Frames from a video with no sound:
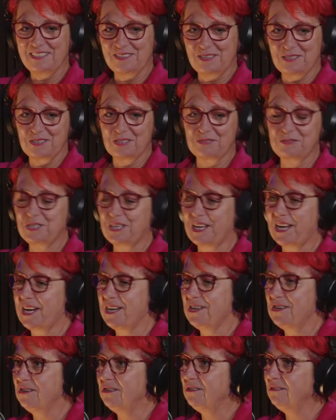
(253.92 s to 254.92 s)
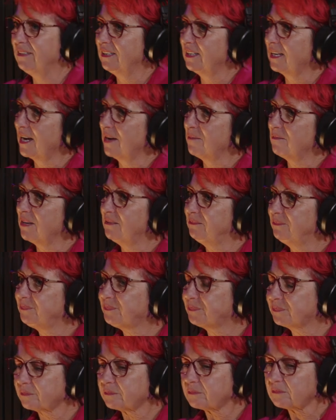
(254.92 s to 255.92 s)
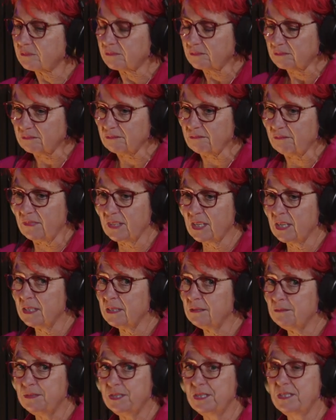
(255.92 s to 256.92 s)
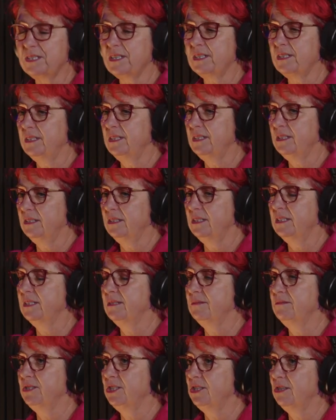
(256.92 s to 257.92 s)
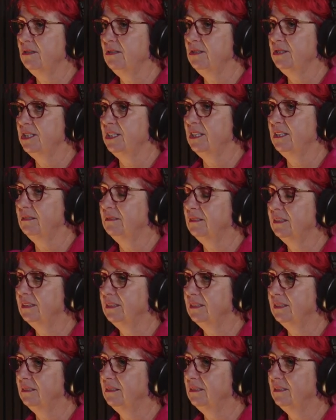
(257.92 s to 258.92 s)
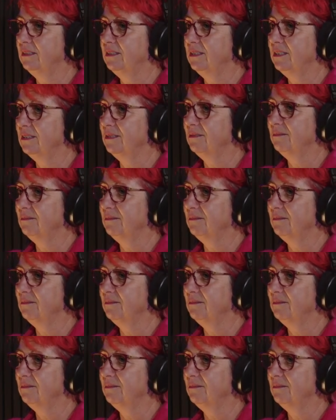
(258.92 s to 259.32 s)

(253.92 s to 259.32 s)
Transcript: off to ANU in Canberra to study geology and,